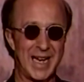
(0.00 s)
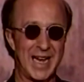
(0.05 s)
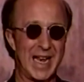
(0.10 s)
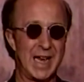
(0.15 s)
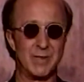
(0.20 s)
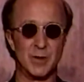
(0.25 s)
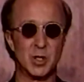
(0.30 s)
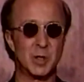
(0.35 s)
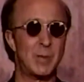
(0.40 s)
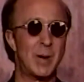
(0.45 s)
I
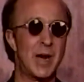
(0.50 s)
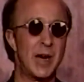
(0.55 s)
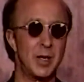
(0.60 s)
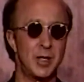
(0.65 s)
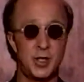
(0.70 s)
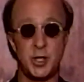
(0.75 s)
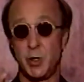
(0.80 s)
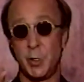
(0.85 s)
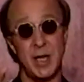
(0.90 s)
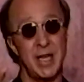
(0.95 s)
have
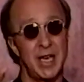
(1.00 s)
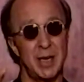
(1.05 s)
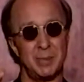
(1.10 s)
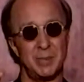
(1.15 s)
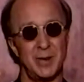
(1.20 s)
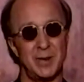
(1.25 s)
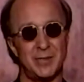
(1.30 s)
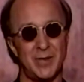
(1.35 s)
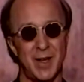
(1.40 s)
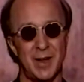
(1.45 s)
aspired to hip,
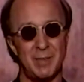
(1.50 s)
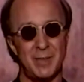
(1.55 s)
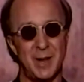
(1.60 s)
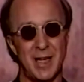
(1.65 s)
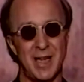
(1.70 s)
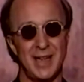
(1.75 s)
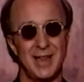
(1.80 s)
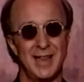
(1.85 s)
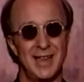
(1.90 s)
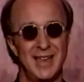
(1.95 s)
if I
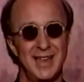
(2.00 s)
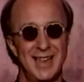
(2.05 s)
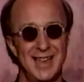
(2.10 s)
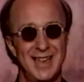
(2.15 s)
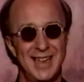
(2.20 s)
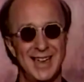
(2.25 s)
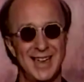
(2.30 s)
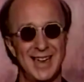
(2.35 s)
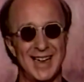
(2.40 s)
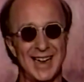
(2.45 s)
may.
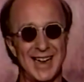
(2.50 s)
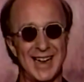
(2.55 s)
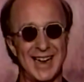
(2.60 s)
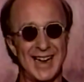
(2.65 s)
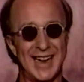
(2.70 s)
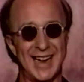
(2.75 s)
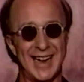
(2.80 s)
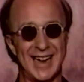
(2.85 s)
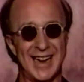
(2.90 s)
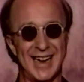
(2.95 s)

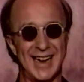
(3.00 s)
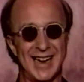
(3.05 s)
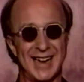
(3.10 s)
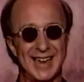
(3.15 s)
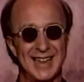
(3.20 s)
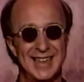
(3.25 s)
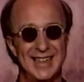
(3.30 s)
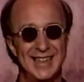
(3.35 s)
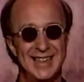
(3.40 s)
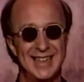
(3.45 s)

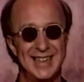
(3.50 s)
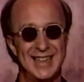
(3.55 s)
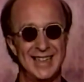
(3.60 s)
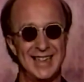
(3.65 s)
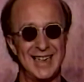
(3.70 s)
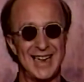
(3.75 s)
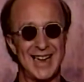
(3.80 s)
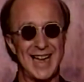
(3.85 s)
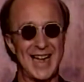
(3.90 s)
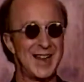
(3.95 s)
Uh,
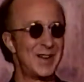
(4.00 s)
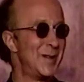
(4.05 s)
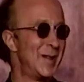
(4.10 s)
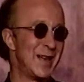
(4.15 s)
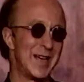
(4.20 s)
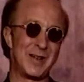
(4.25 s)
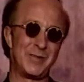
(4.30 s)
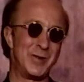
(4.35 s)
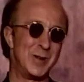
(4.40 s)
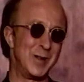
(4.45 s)
I don't
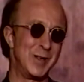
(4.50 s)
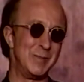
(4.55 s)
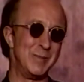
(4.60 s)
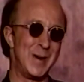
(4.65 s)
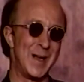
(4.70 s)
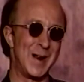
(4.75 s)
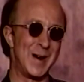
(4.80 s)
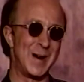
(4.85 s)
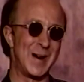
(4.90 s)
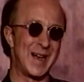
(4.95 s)
think I've really
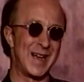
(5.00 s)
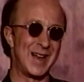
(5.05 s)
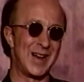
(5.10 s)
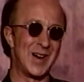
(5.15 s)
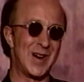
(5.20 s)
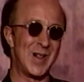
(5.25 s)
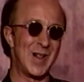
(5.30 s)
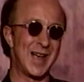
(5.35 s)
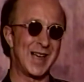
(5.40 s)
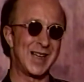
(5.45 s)
made it. I,
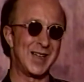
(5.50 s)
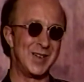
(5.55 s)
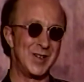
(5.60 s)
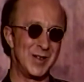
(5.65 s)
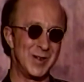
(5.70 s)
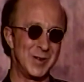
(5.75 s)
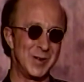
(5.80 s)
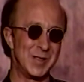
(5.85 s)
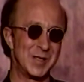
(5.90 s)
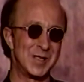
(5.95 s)
all I can
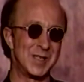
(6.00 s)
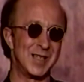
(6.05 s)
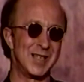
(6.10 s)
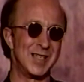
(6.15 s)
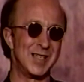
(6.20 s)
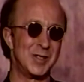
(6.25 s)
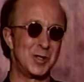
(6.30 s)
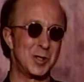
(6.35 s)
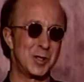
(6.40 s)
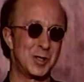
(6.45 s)
do is
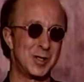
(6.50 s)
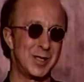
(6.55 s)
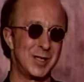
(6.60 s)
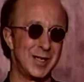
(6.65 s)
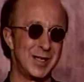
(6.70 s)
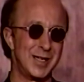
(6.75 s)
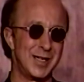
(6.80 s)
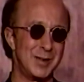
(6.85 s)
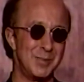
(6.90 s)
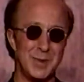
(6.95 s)
uh, just
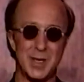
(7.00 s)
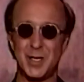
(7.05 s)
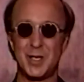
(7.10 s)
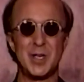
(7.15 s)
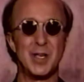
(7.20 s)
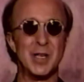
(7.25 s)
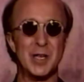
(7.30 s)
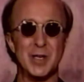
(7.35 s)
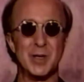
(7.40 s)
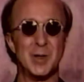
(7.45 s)
uh, admit
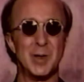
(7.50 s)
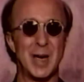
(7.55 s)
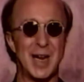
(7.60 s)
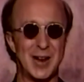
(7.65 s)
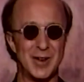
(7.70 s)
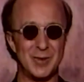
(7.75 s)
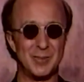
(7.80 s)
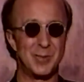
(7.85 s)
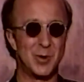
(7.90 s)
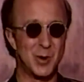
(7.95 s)
to you
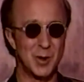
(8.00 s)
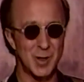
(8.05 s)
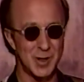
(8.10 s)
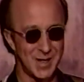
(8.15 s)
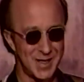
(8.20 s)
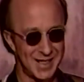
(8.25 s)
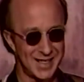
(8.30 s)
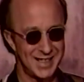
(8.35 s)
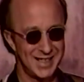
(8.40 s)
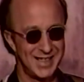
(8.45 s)
how
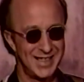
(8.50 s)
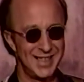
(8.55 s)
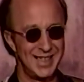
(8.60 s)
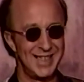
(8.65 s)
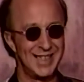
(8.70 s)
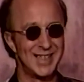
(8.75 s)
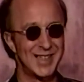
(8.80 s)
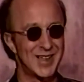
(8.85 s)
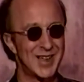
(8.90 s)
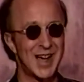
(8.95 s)
important
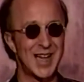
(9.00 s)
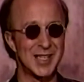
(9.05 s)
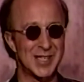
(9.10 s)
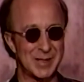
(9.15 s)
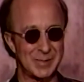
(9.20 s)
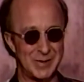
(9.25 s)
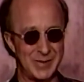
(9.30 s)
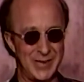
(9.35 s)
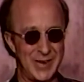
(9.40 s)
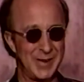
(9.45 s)
the
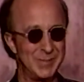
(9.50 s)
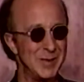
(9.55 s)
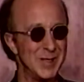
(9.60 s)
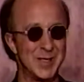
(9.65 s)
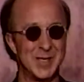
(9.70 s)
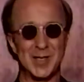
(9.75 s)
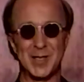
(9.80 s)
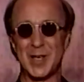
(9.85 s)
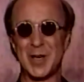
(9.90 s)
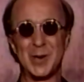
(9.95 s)
concept of
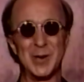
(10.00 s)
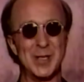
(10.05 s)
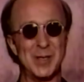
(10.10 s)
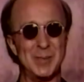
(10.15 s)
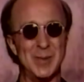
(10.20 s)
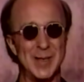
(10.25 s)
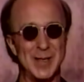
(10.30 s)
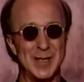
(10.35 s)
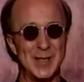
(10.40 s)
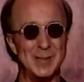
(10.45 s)
hypnosis has always
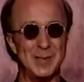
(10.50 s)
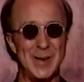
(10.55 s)
been to